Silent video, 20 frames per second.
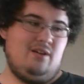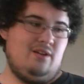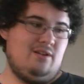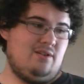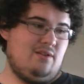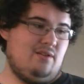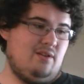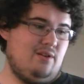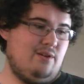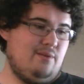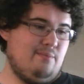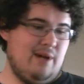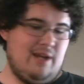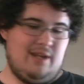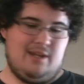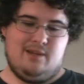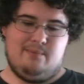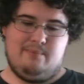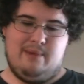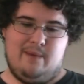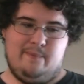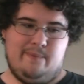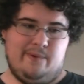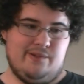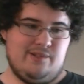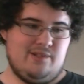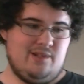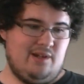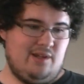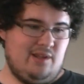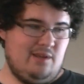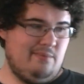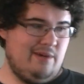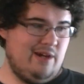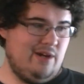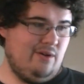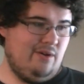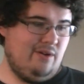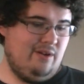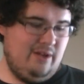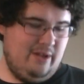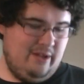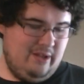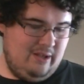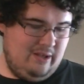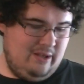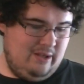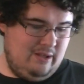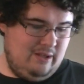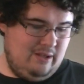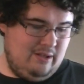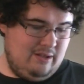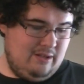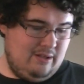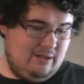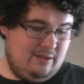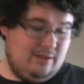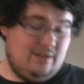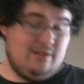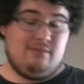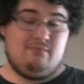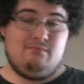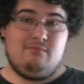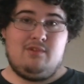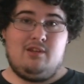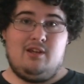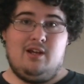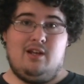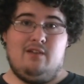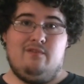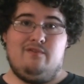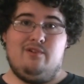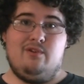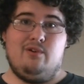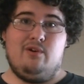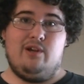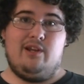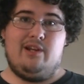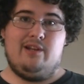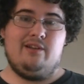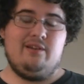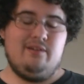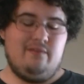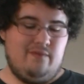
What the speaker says: So then you might get paintball stuck in the barrel, which is kind of annoying.